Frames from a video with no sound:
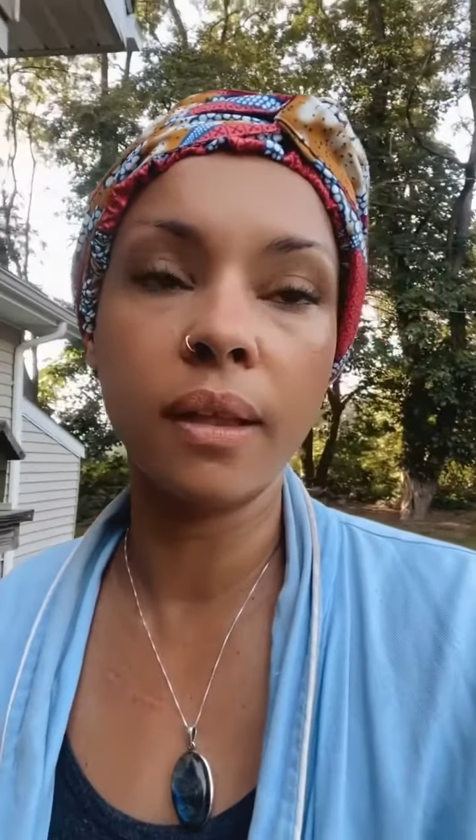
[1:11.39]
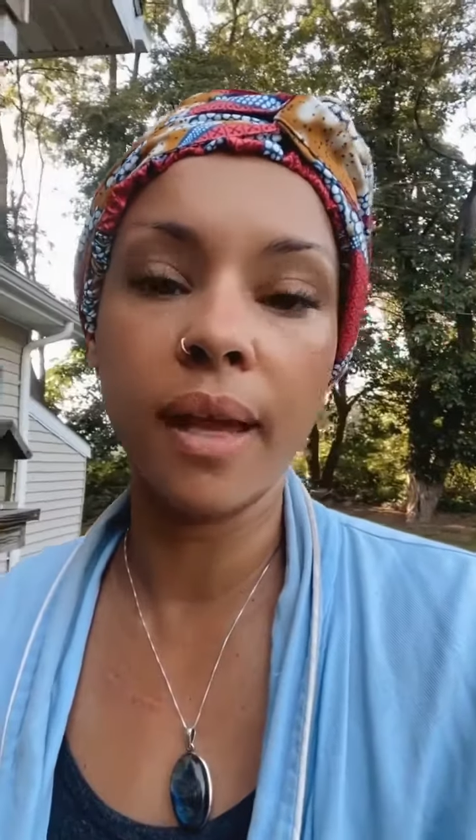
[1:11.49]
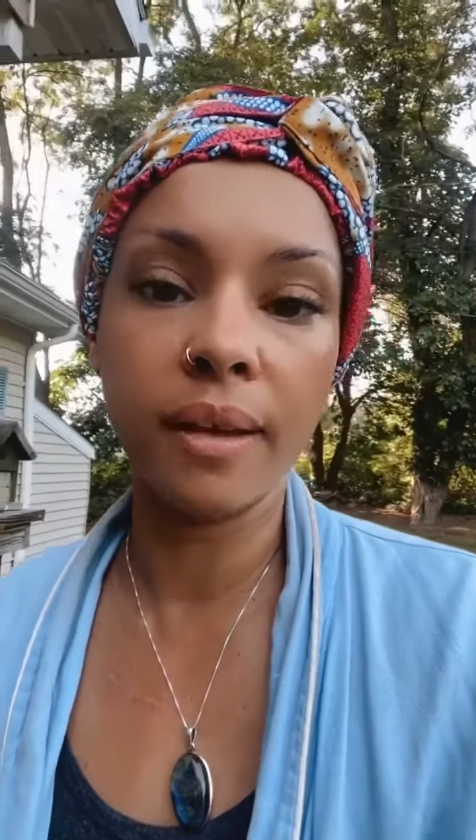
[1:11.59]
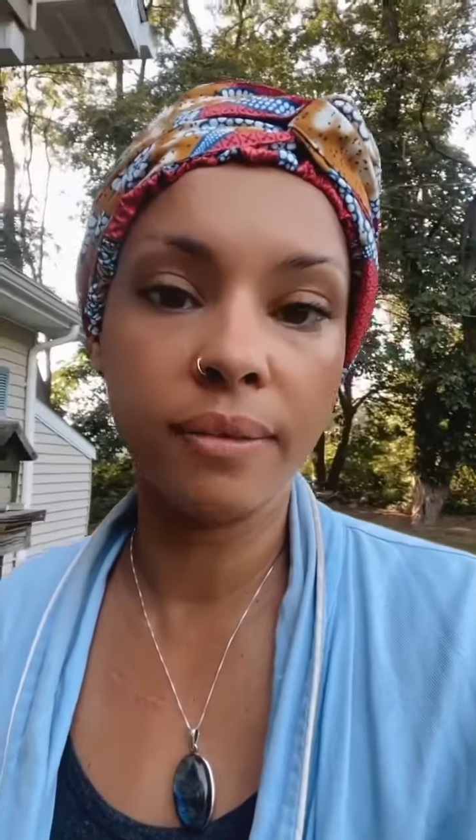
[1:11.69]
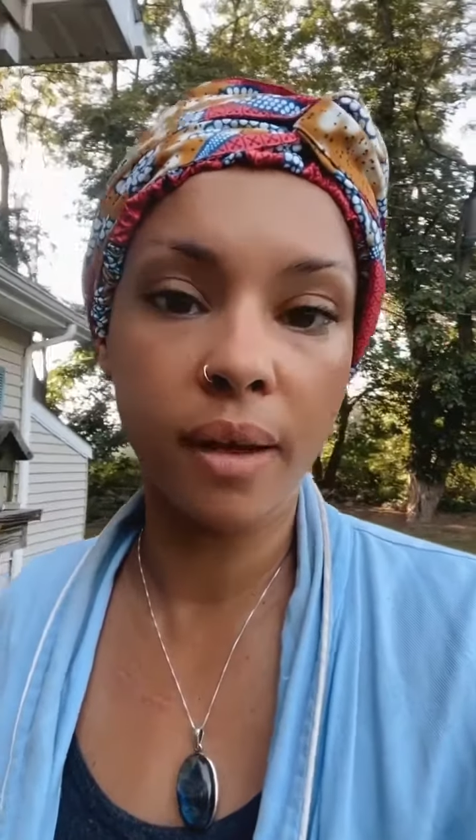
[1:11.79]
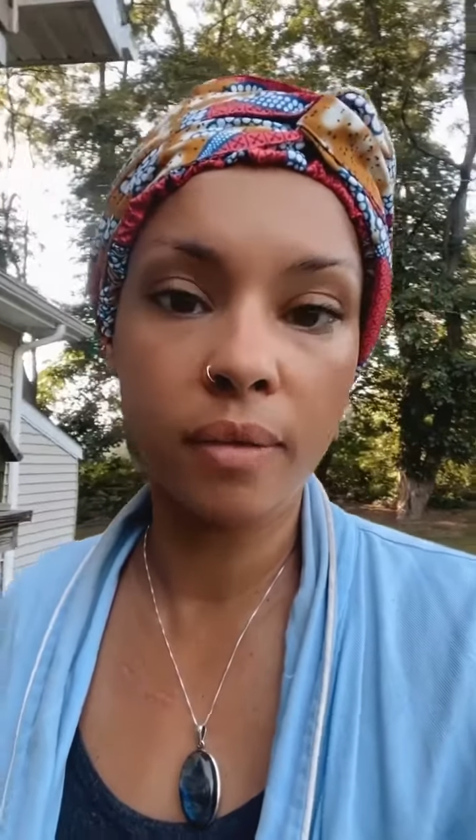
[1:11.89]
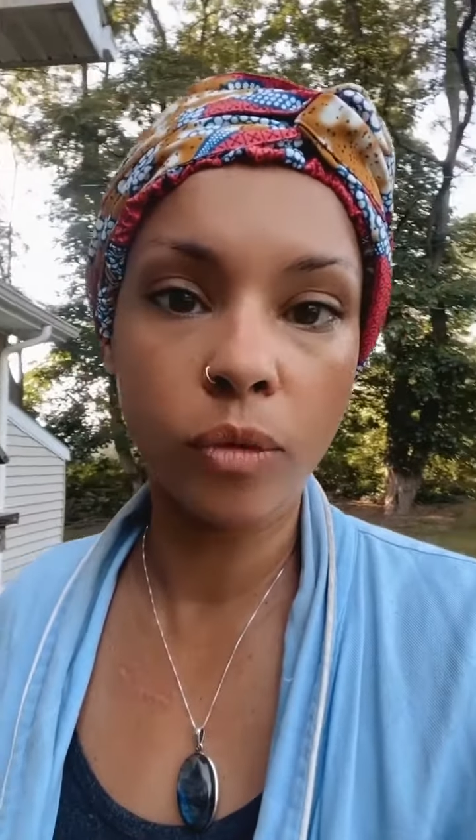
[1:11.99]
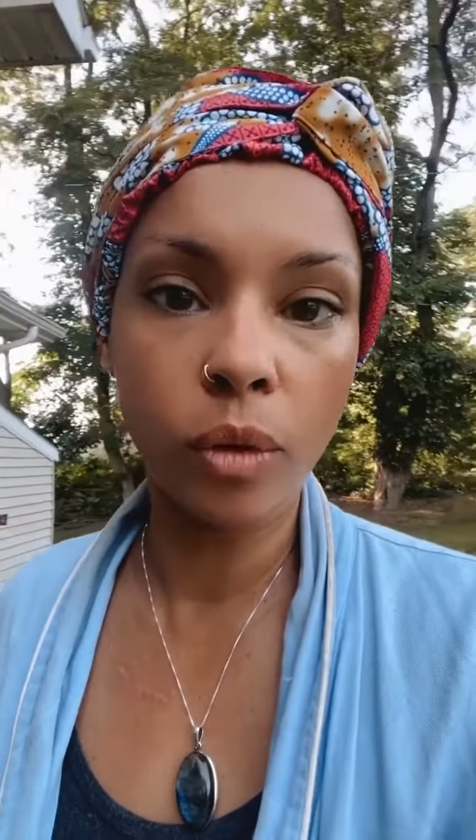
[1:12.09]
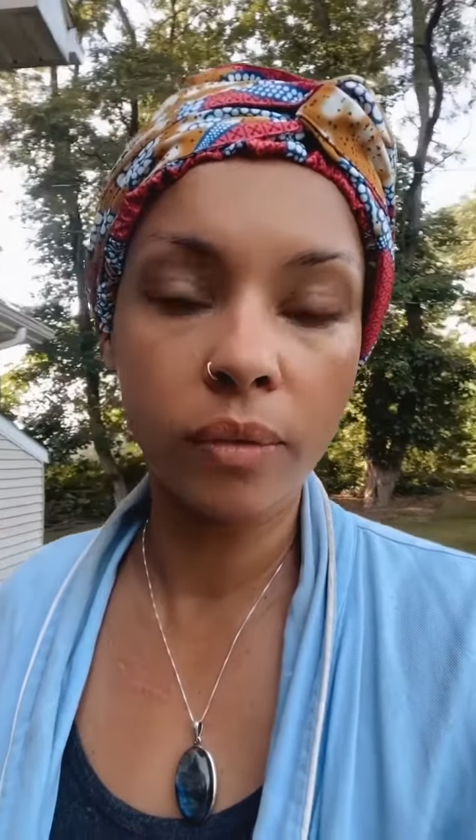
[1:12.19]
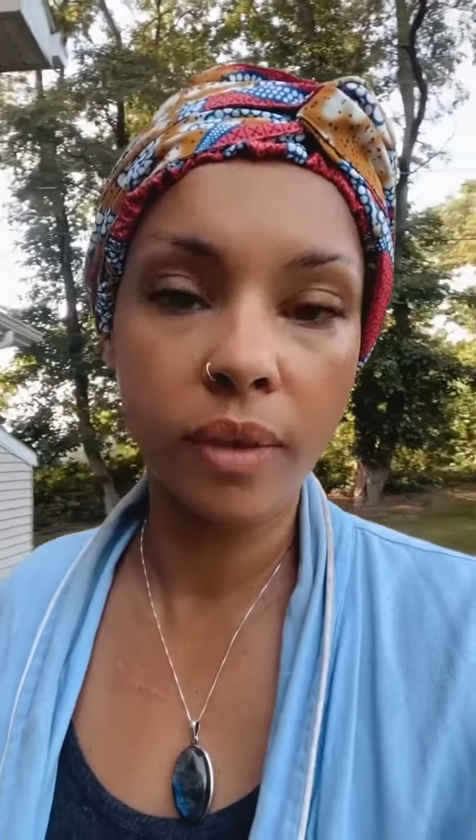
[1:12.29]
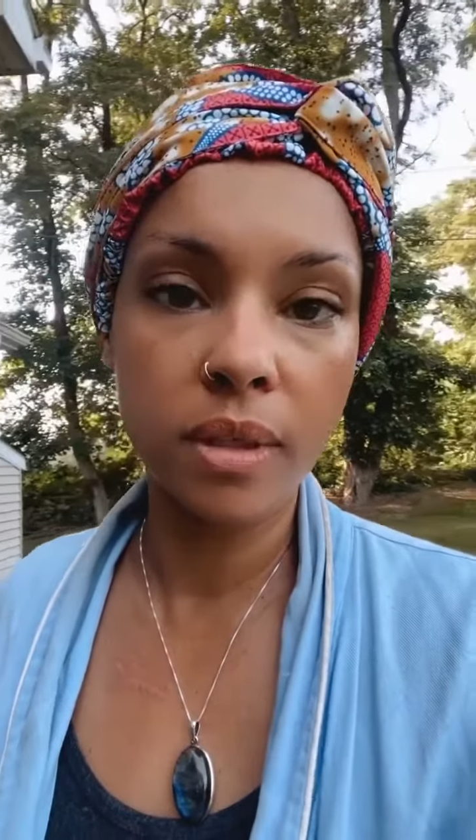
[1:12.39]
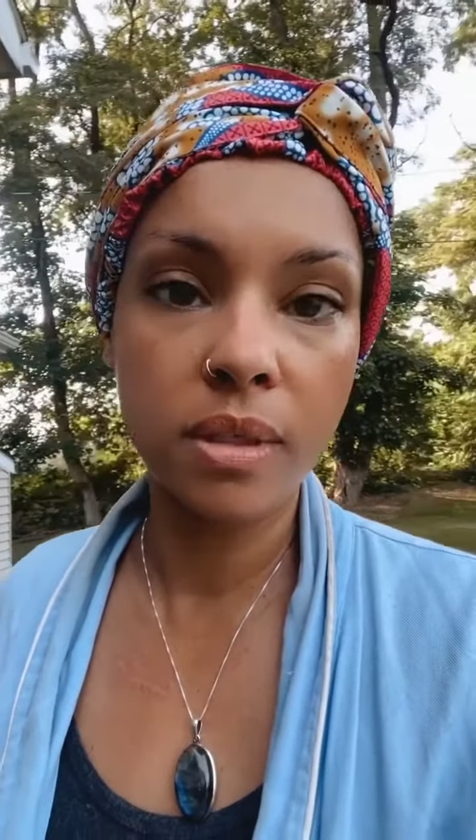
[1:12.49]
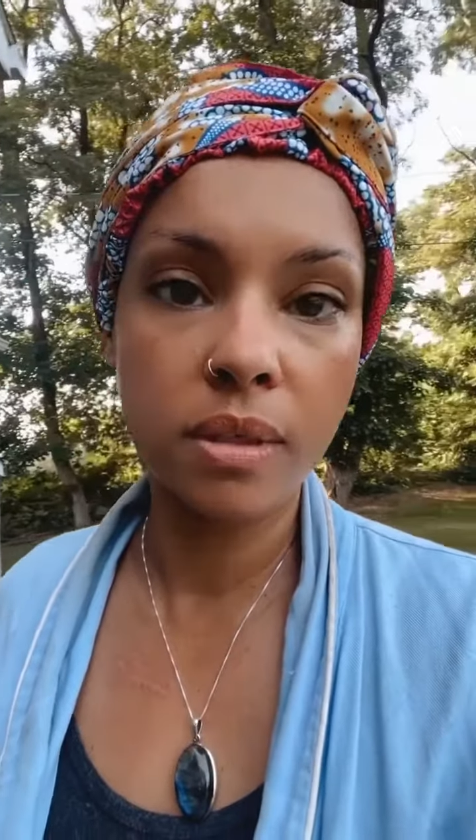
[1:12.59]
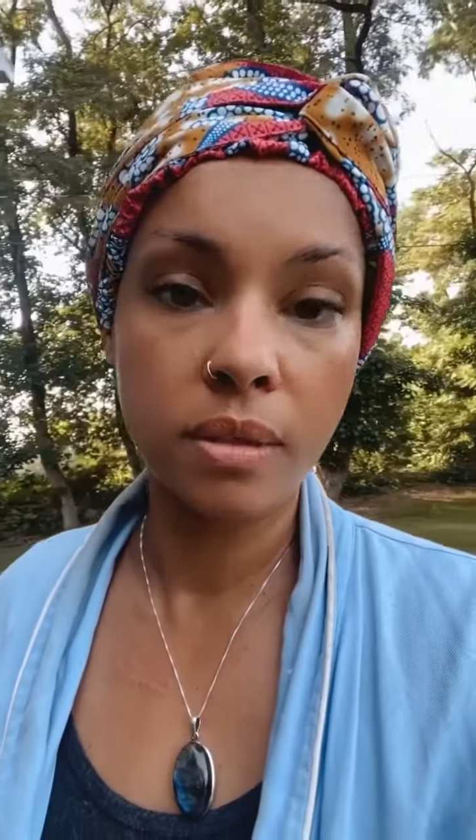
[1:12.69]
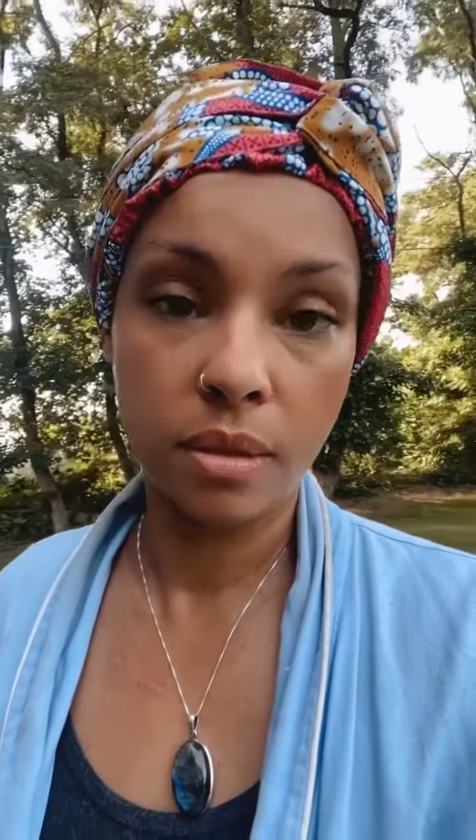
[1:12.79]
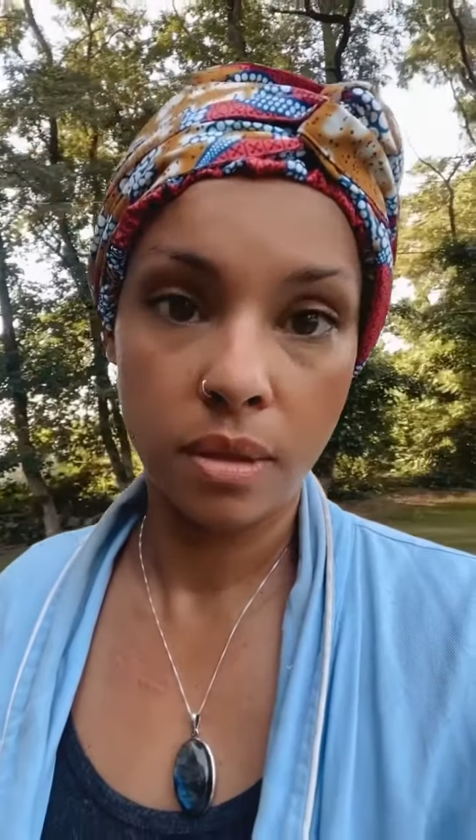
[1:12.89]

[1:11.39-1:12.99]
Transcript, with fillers: life out of all of us.